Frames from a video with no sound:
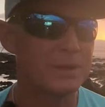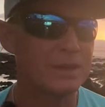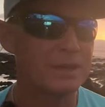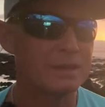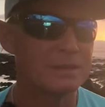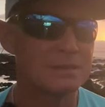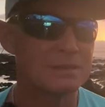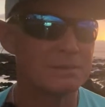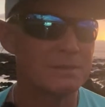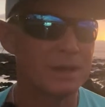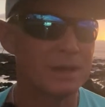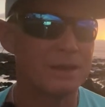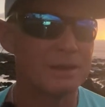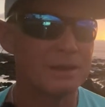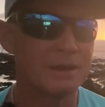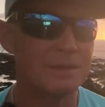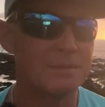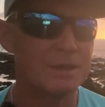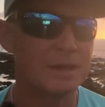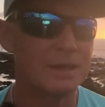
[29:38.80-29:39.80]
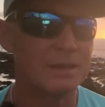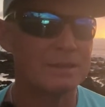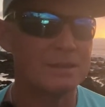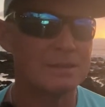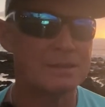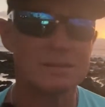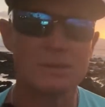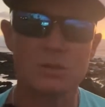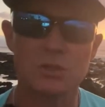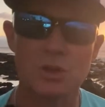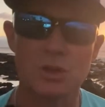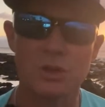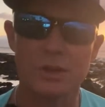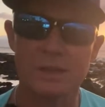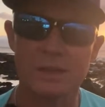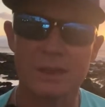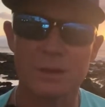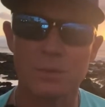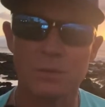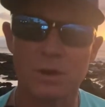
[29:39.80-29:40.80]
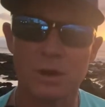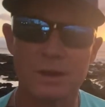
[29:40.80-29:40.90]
It's about, hey man, this is a journey that we're on